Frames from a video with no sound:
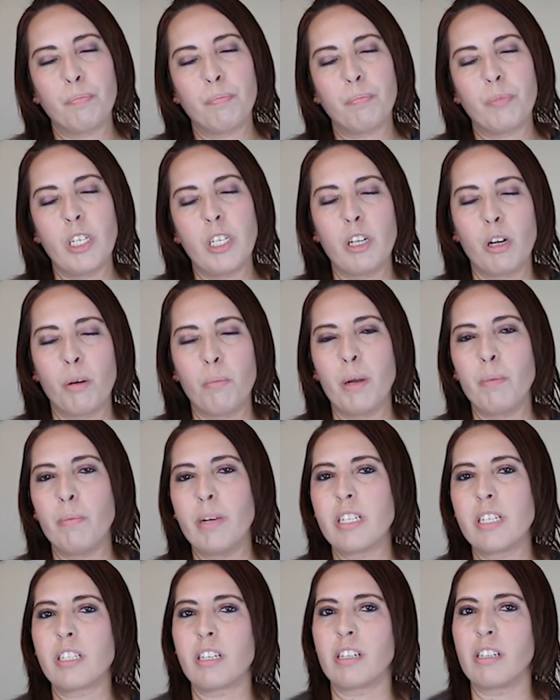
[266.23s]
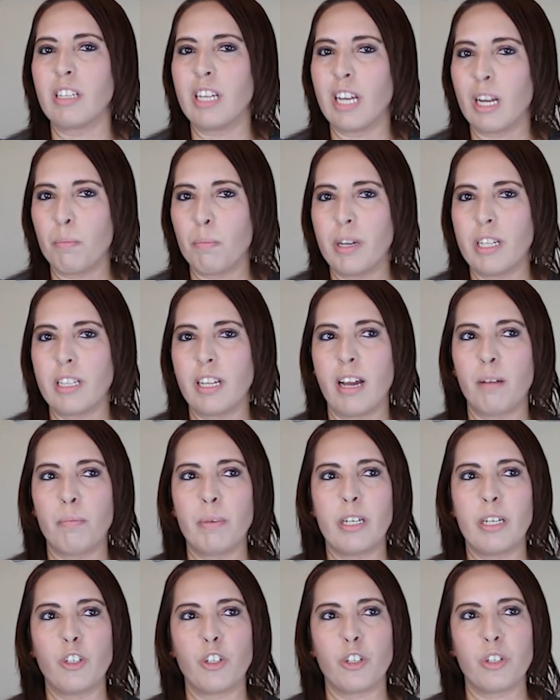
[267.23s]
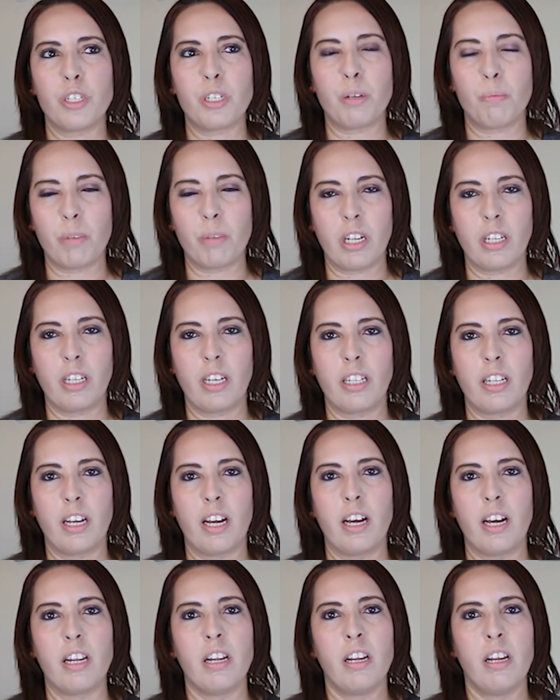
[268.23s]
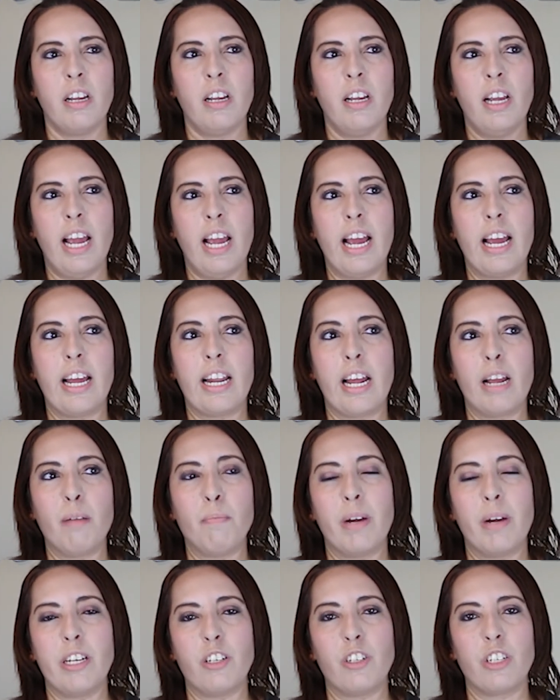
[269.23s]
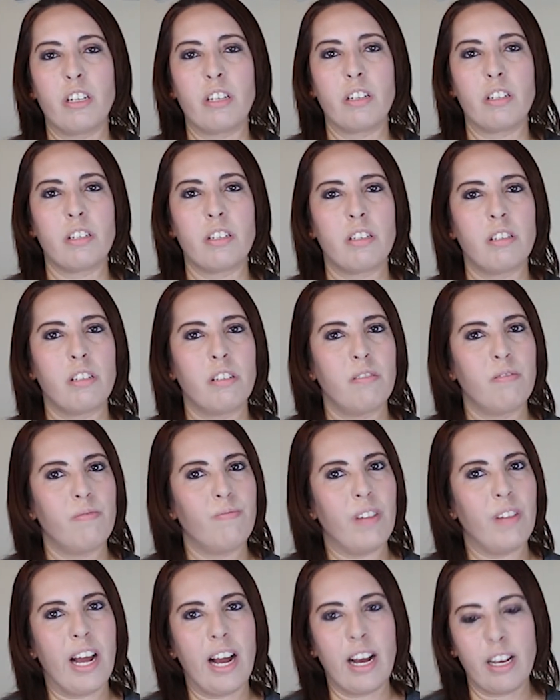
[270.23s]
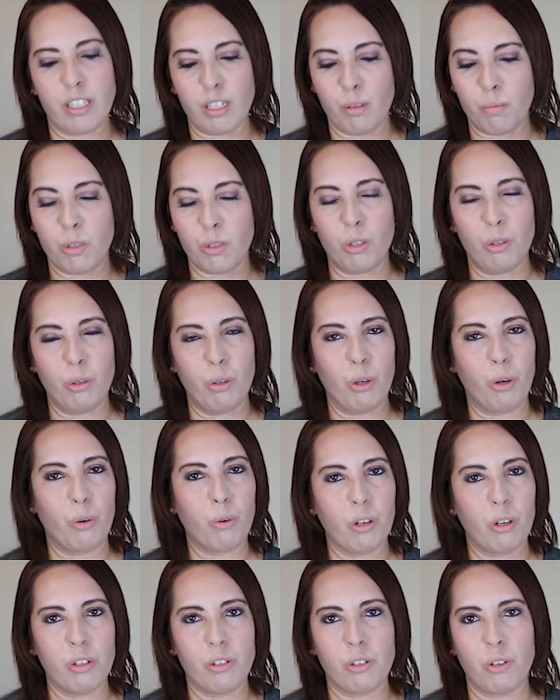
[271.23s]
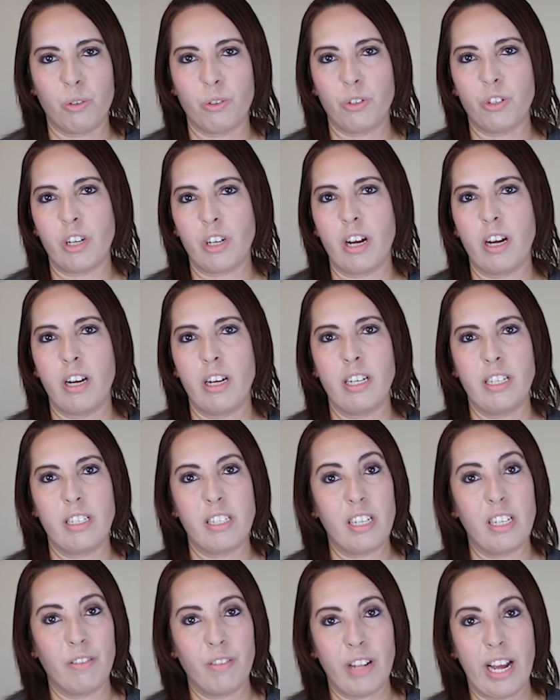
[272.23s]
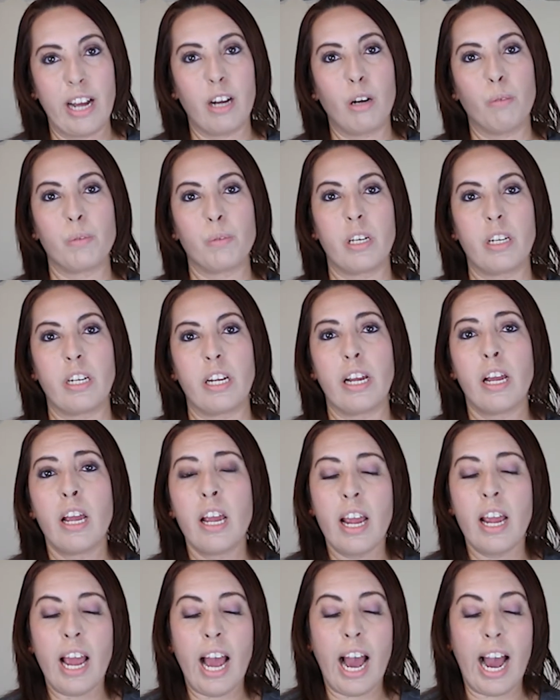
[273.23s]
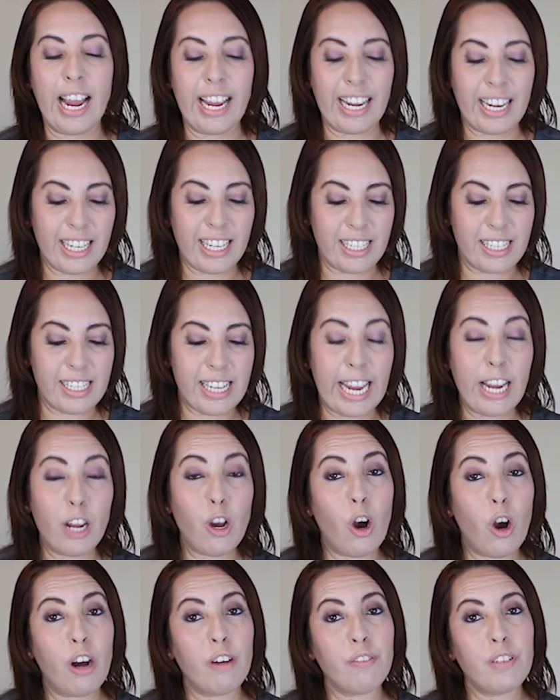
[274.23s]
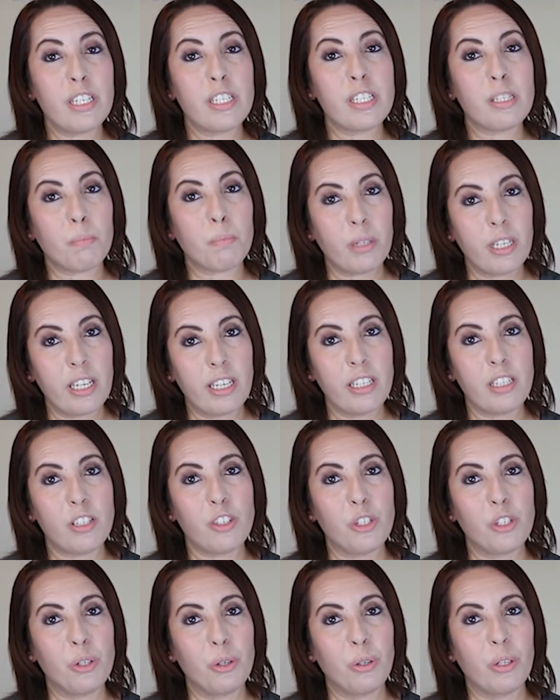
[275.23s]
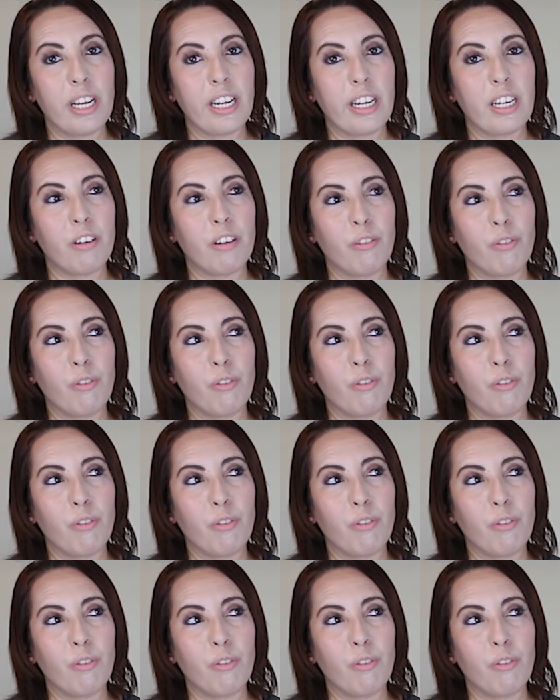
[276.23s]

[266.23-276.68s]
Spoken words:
Maybe it's a ligament damage or something like that, and I might just ask them to do the cortisone shot and see if that helps any. I can take off the splint to do like